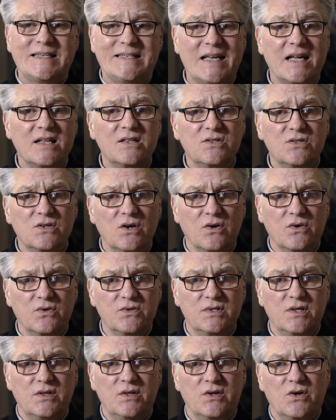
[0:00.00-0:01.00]
dead
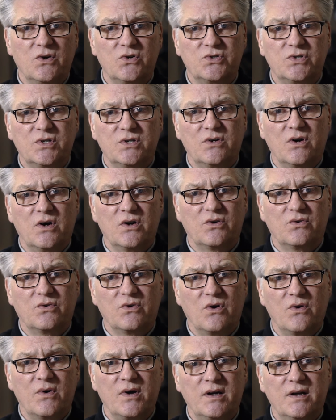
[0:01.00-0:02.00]
zones in the ocean are
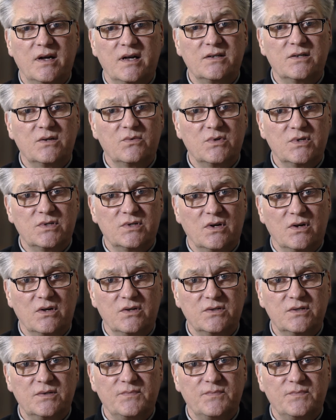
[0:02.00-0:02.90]
growing as a result.